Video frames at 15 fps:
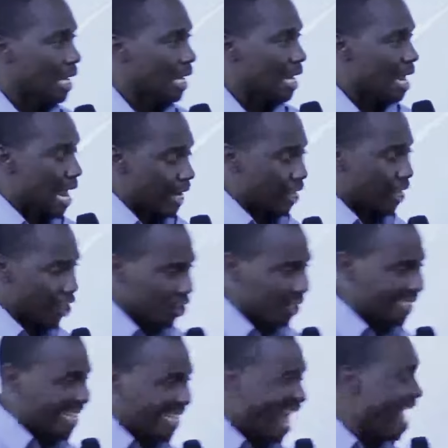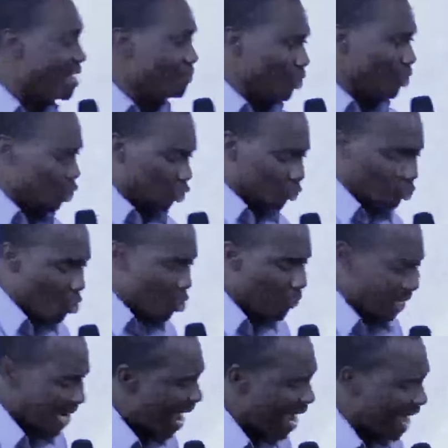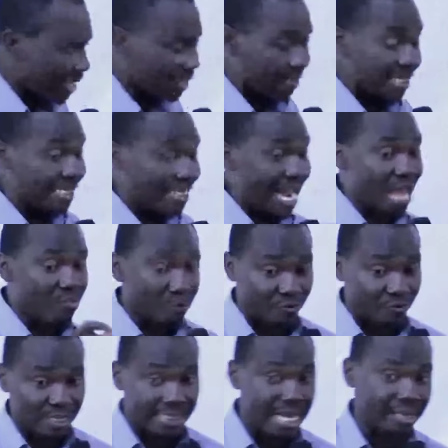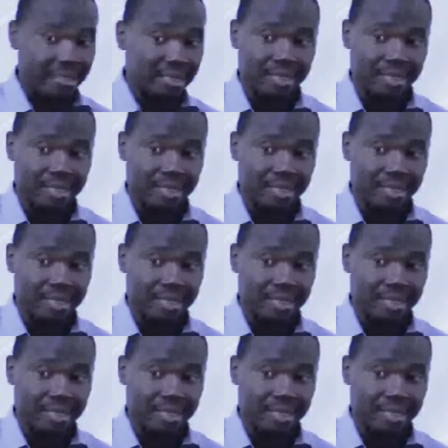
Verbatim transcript: And his time is drawing nigh, the time of his death.